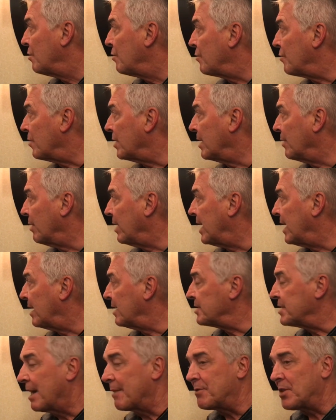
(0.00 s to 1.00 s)
for anyone
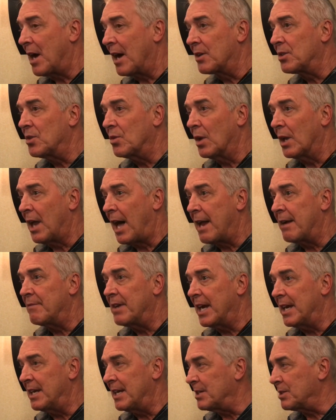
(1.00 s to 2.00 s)
else. I've talked to a lot
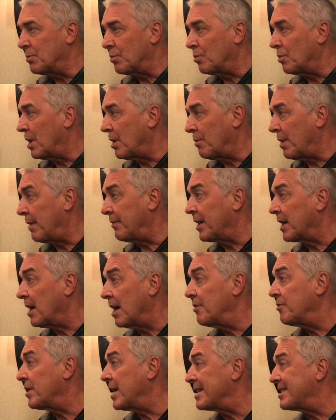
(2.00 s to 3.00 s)
of ADs around the
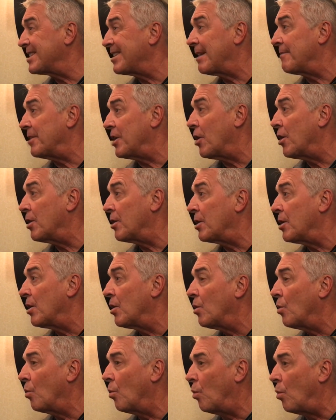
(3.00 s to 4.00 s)
country. I still haven't heard
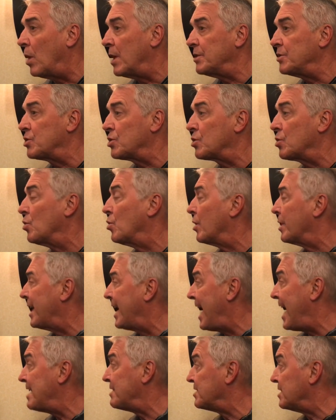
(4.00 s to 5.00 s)
one school
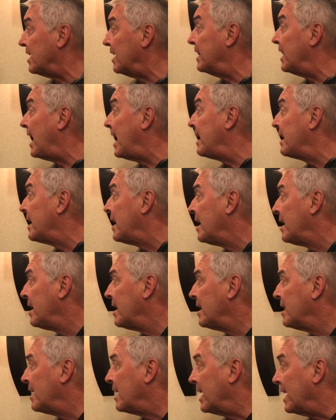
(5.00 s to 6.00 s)
that has done that.
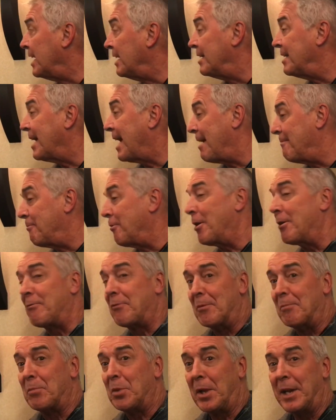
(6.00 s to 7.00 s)
And I've
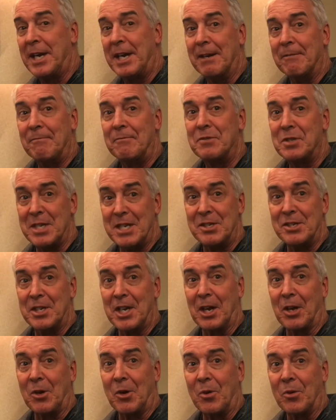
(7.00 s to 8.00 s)
heard from plenty of season
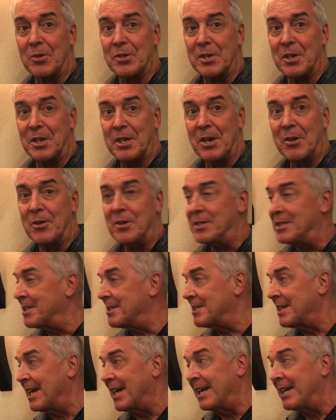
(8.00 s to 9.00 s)
ticket holders and donors
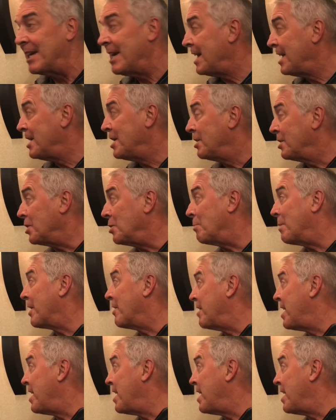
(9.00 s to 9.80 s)
that say, you better